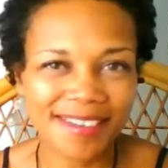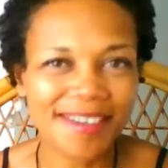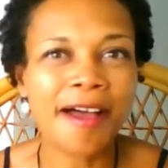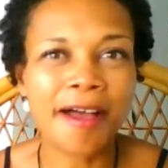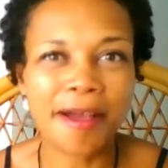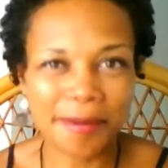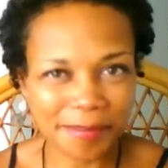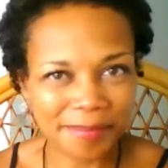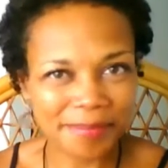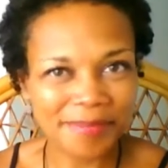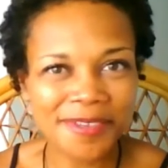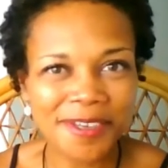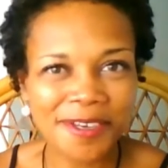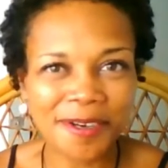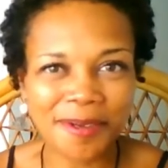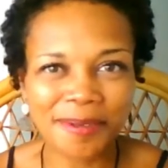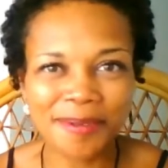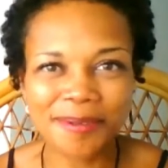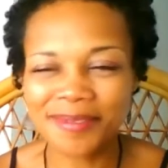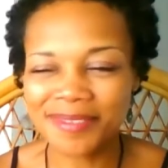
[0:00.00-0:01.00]
for
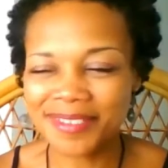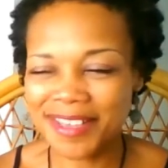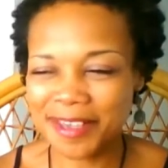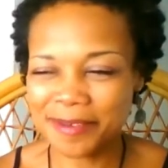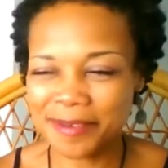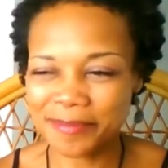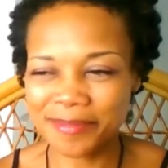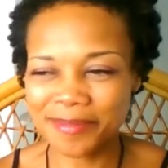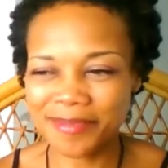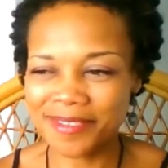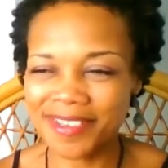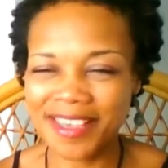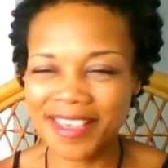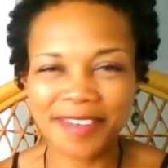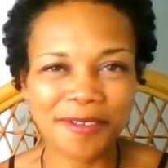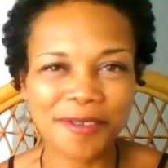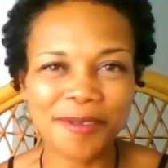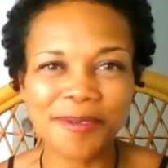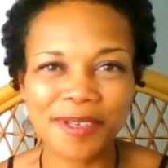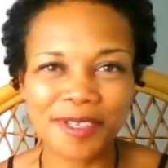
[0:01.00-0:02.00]
14 days in
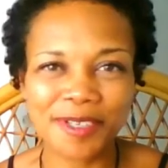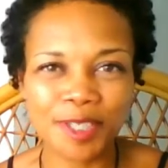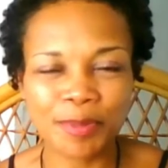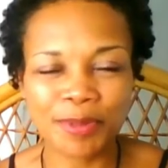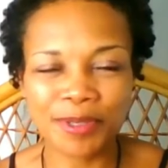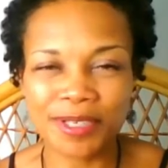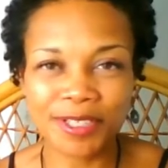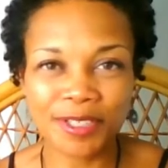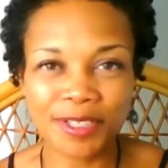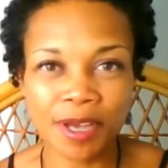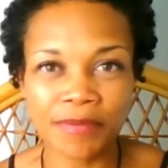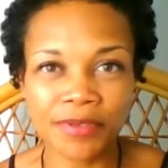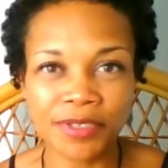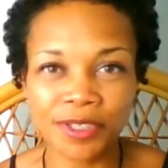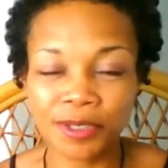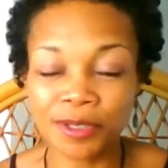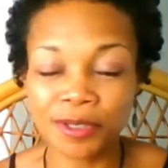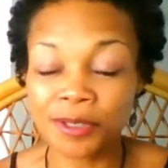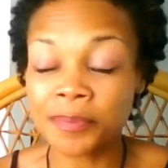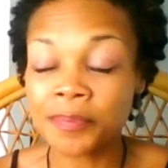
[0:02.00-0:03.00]
that you
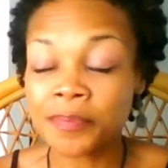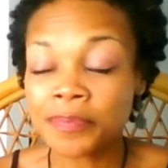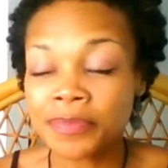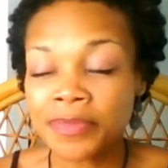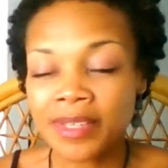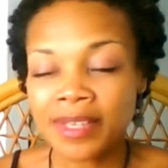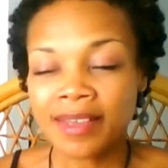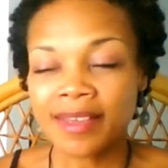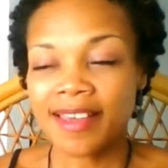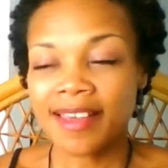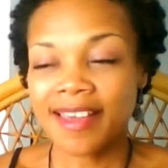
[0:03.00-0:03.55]
desire.